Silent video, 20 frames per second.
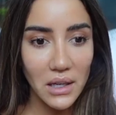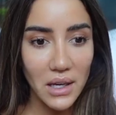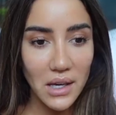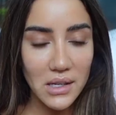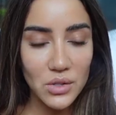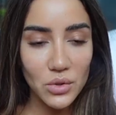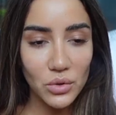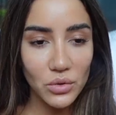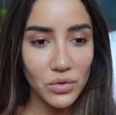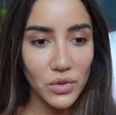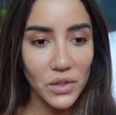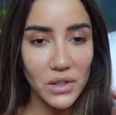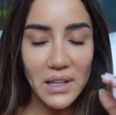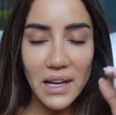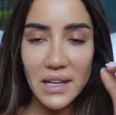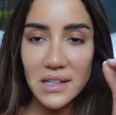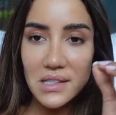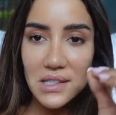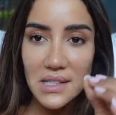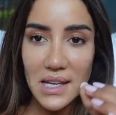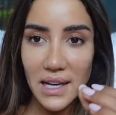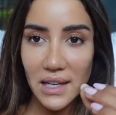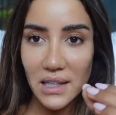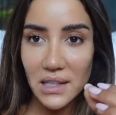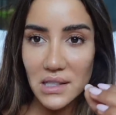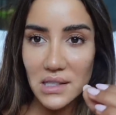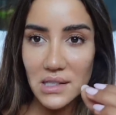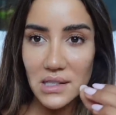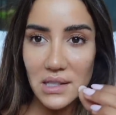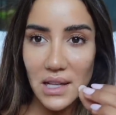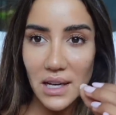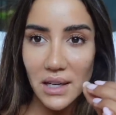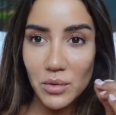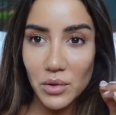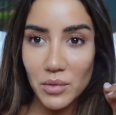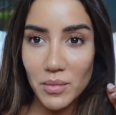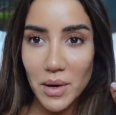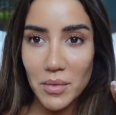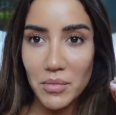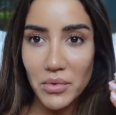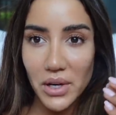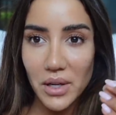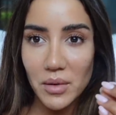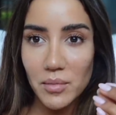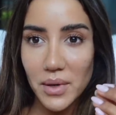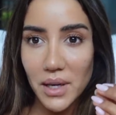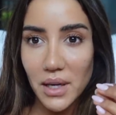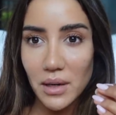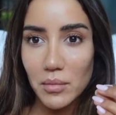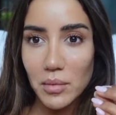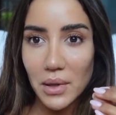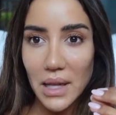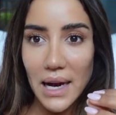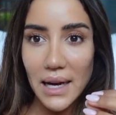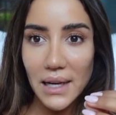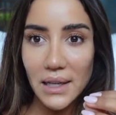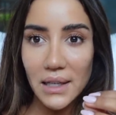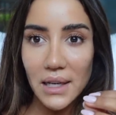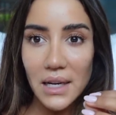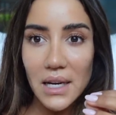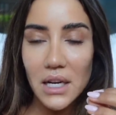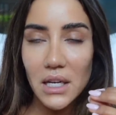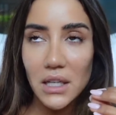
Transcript: I stood for 10 seconds, like with my brain being blank,